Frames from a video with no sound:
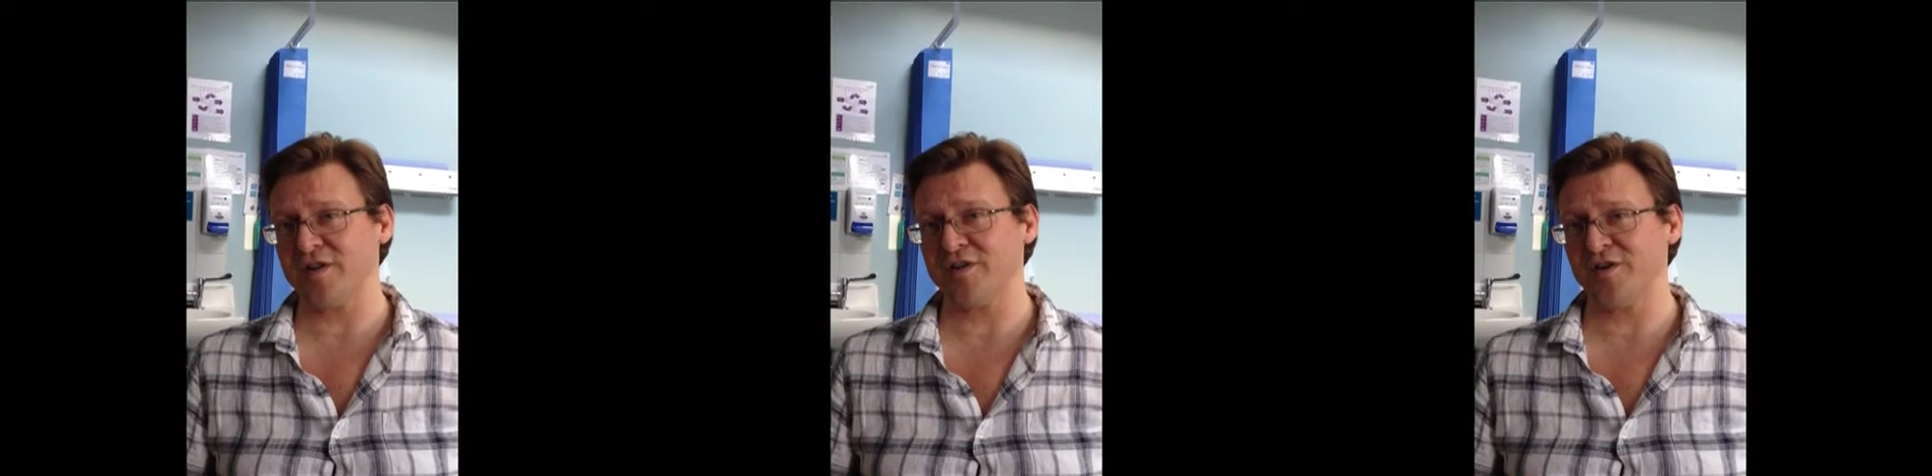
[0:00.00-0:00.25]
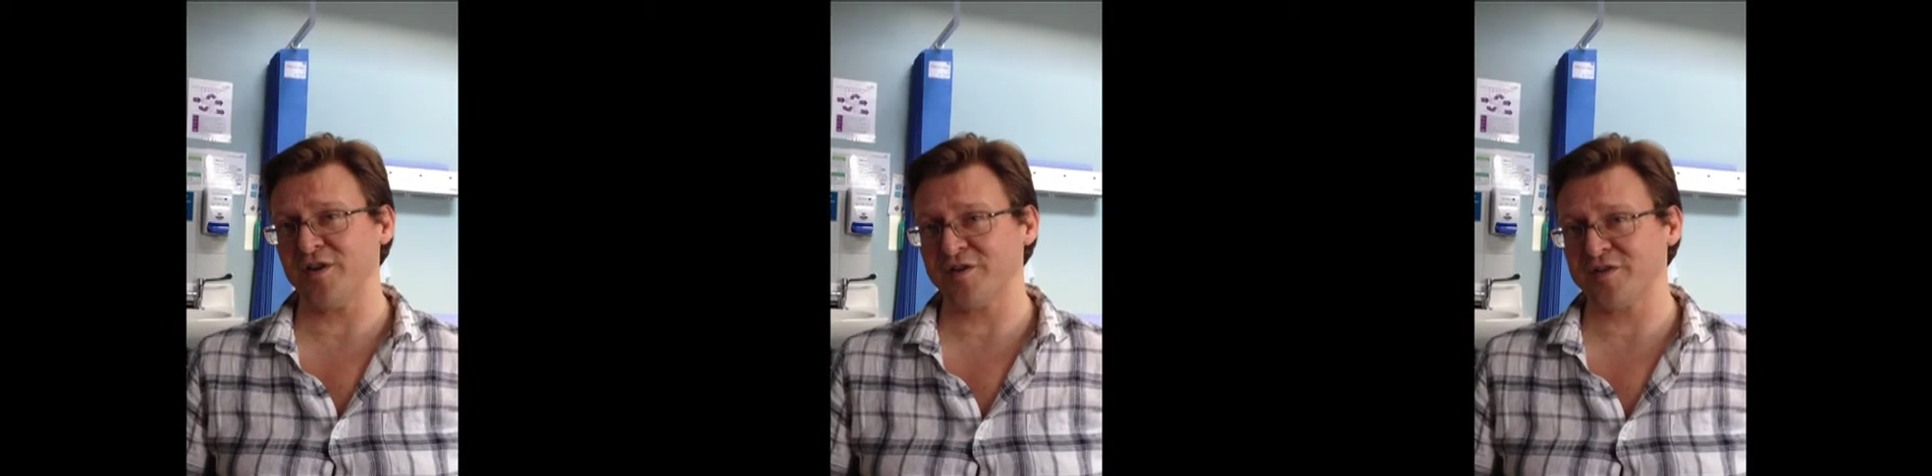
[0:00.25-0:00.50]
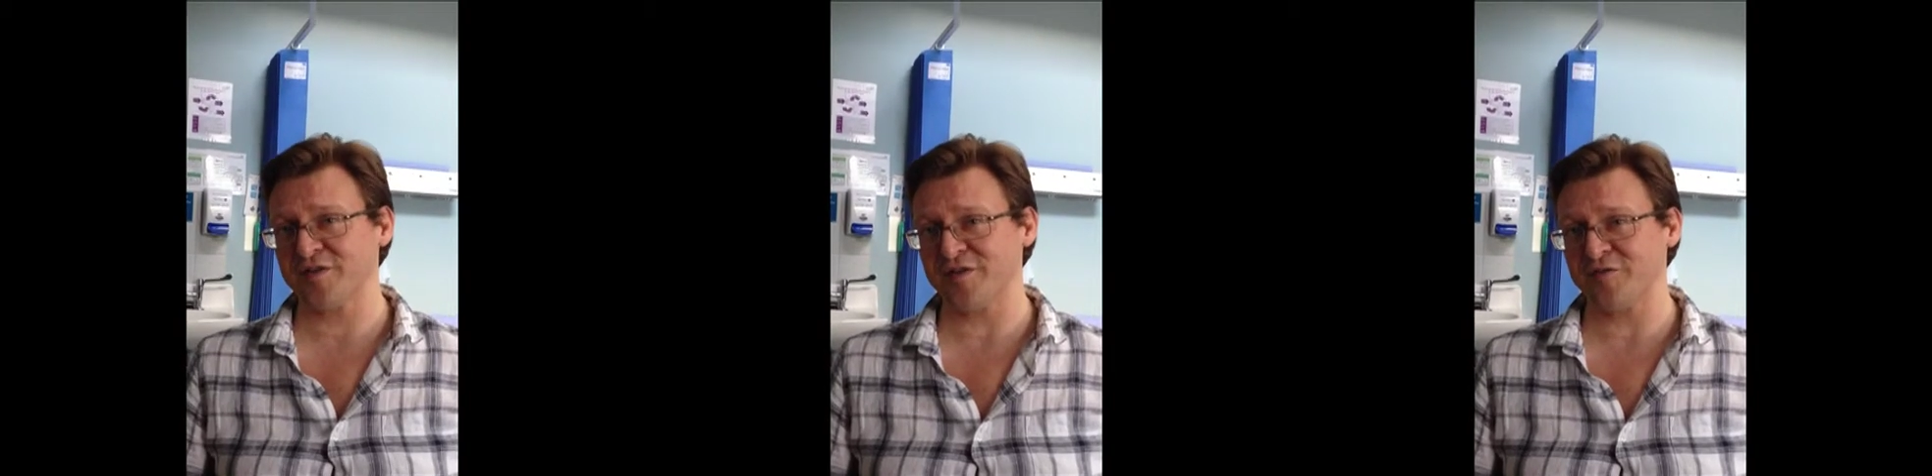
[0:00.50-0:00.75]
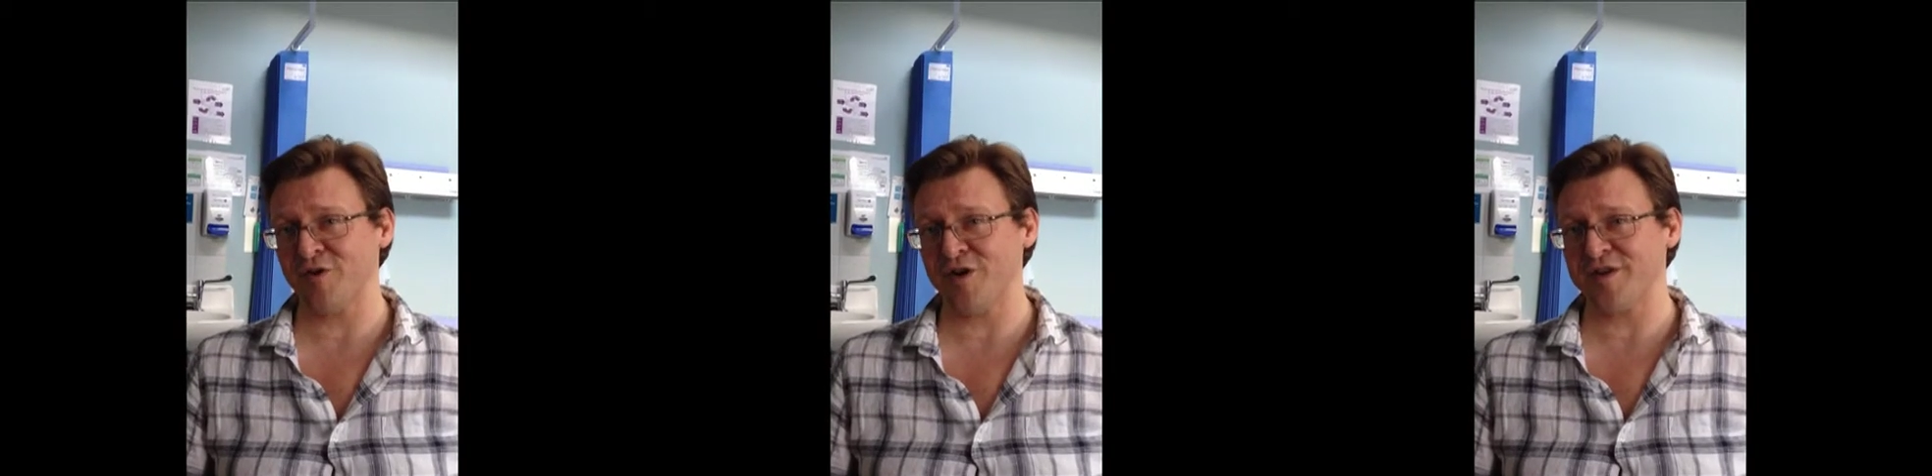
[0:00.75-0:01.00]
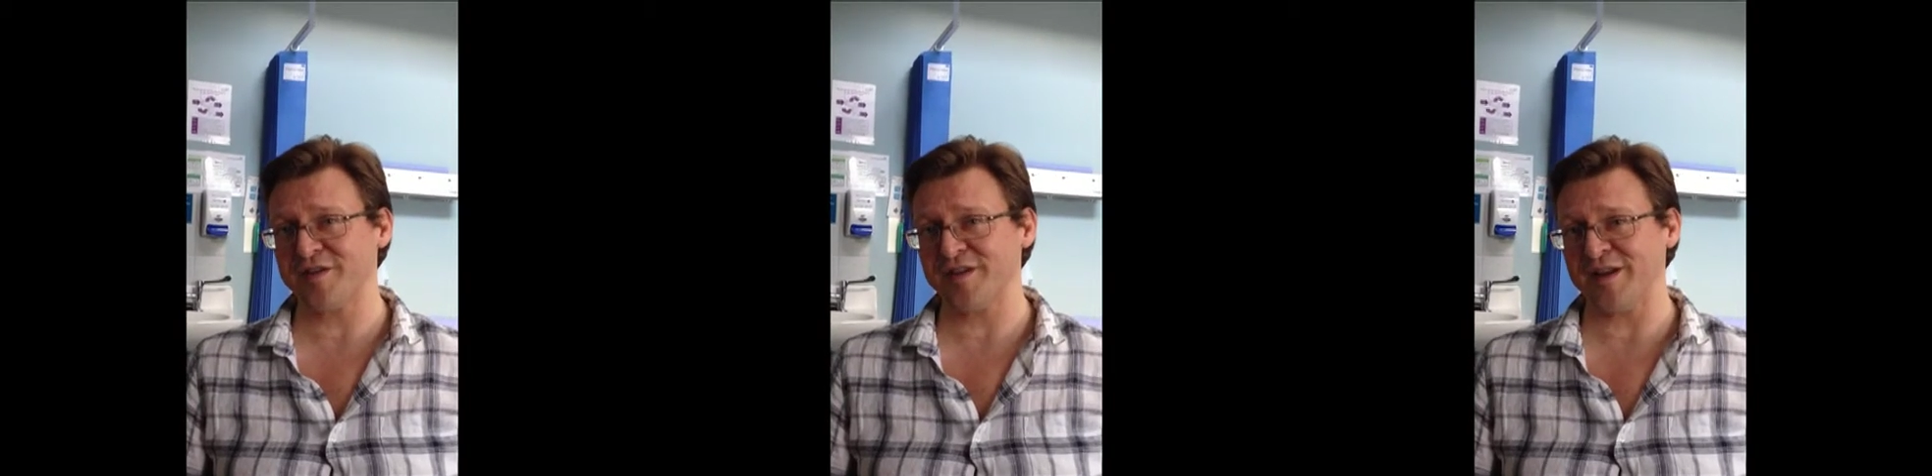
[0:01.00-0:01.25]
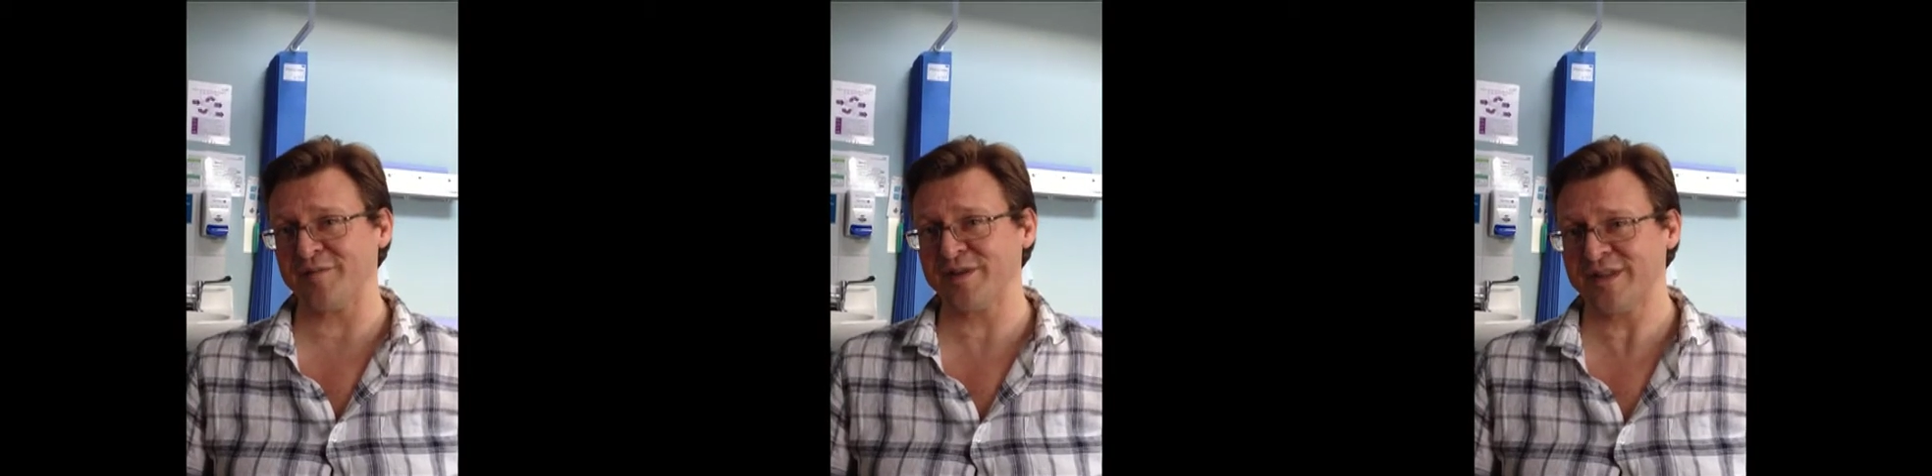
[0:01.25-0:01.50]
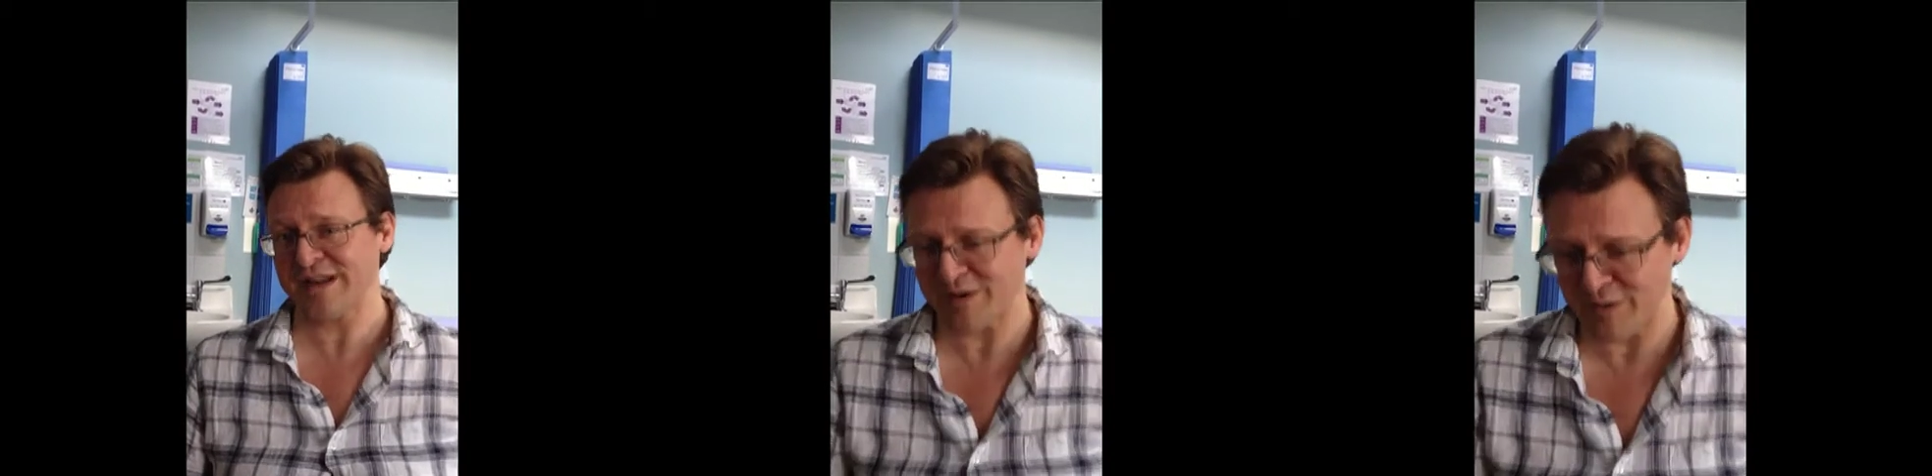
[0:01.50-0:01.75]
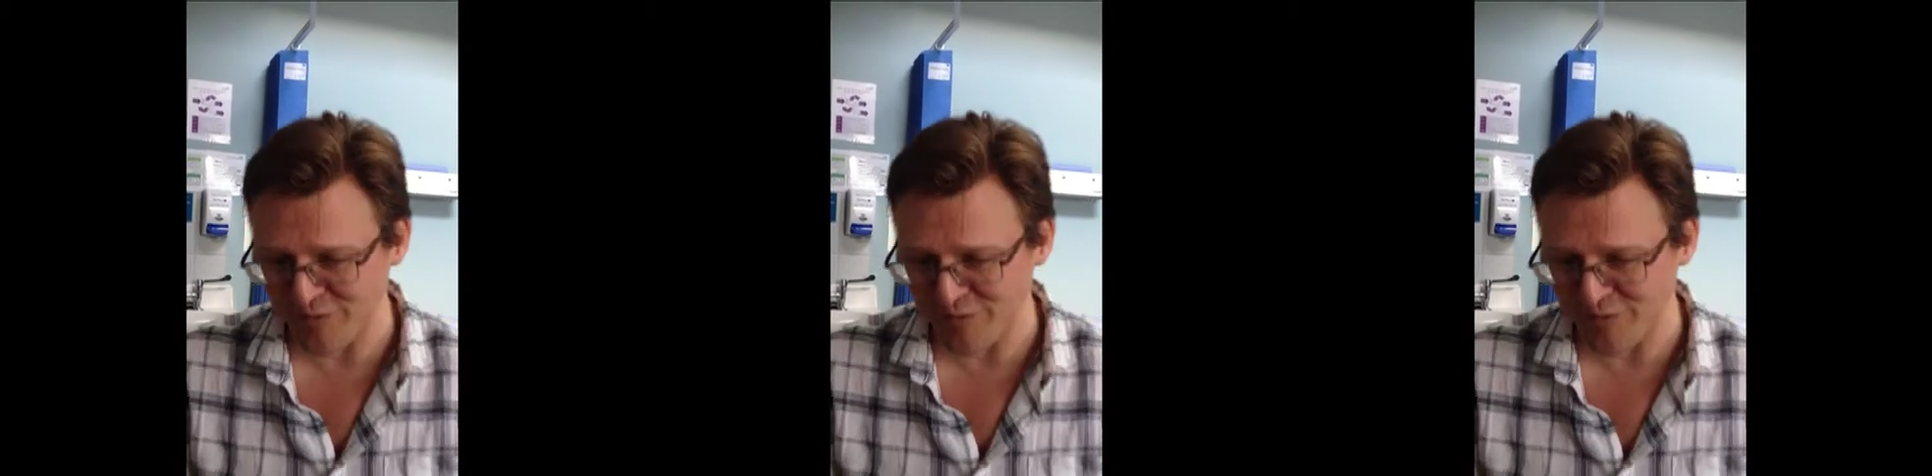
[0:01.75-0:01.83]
tasks and writing, and particularly when I